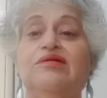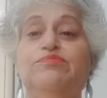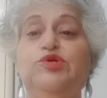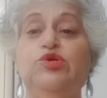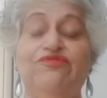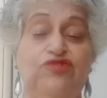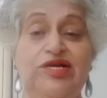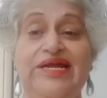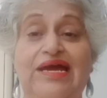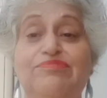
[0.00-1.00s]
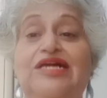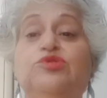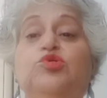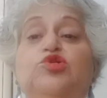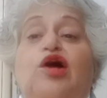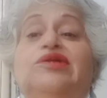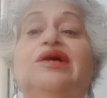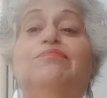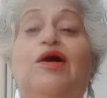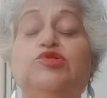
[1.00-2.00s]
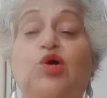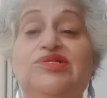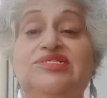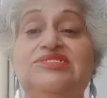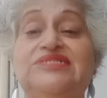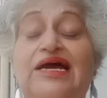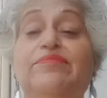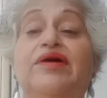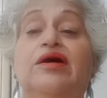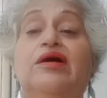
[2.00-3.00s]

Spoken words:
beautiful name that could not come out all this time